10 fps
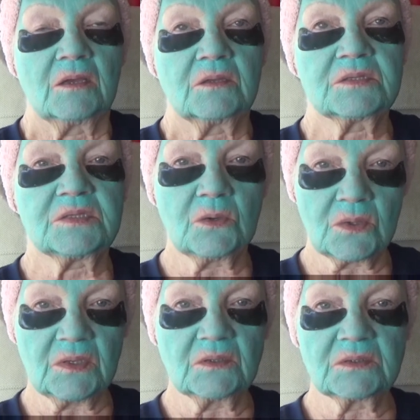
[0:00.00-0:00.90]

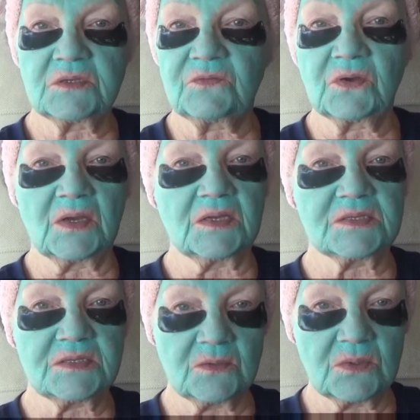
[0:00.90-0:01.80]
cereals, different kind of
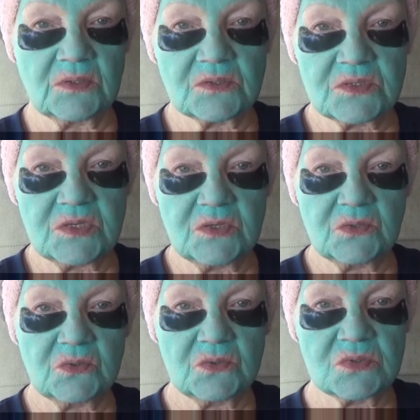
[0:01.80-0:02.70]
cereals to
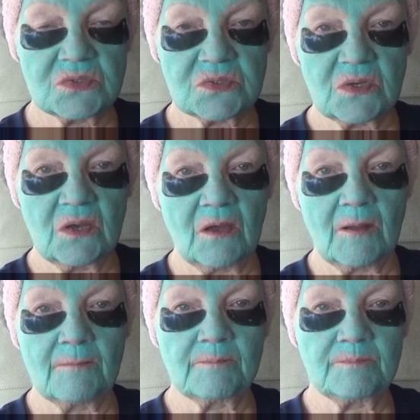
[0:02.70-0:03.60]
use
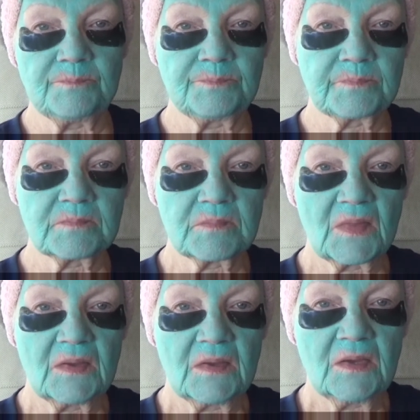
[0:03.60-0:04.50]
um,
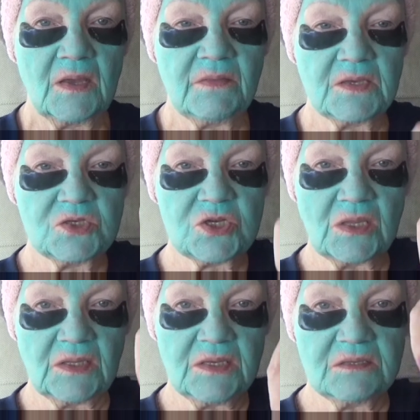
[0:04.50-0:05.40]
and then
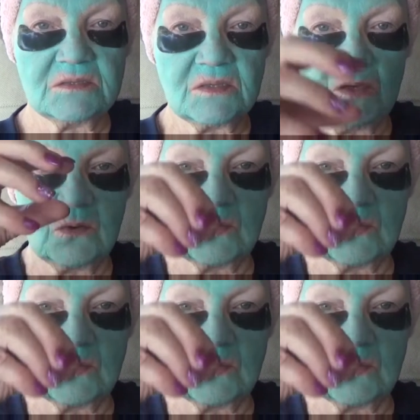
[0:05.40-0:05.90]
jellies, you know,